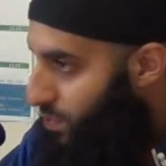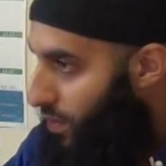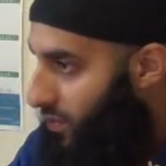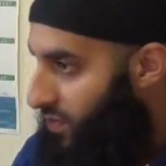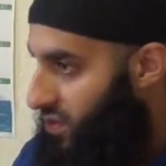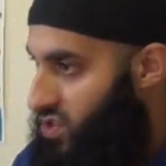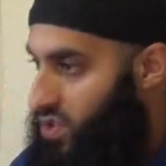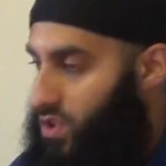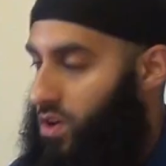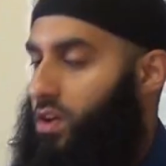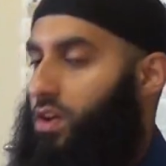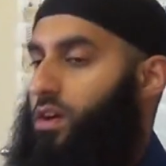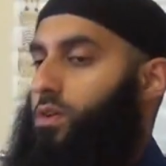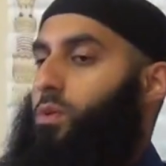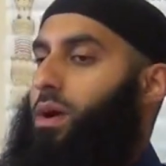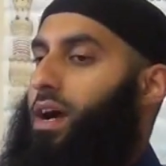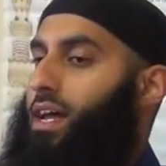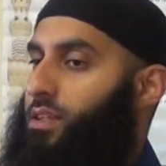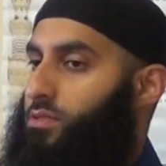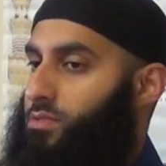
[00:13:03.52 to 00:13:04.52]
the Prophet
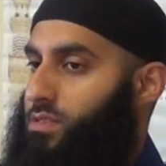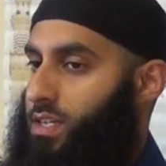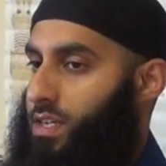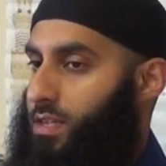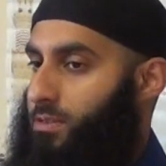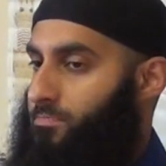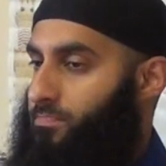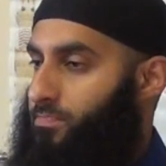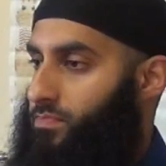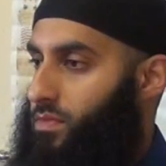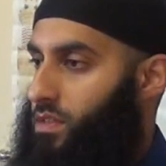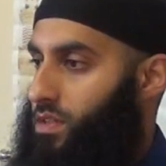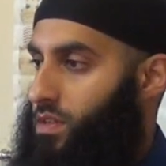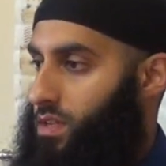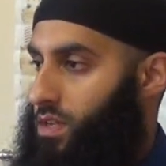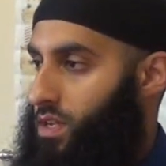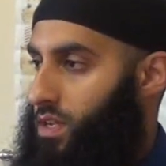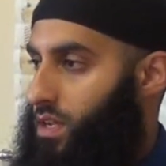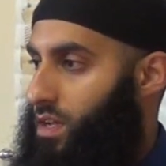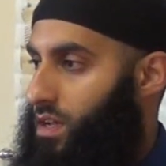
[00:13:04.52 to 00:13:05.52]
wasallam.
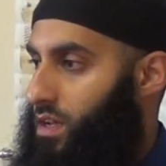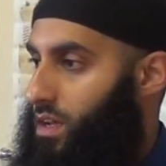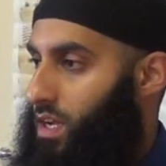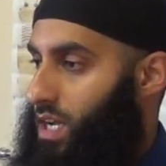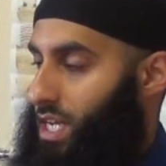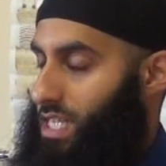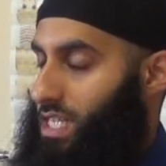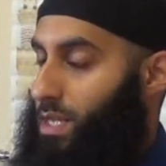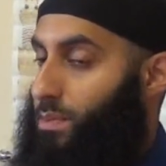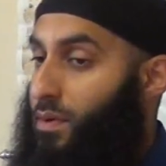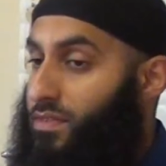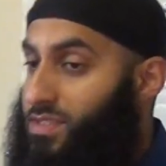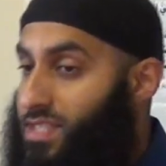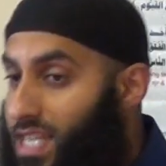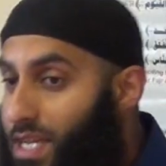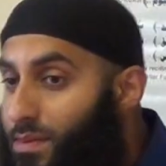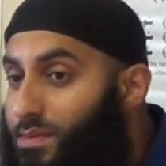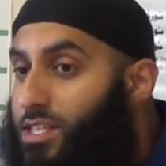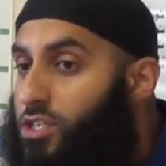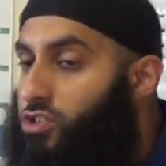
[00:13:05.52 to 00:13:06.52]
The Prophet in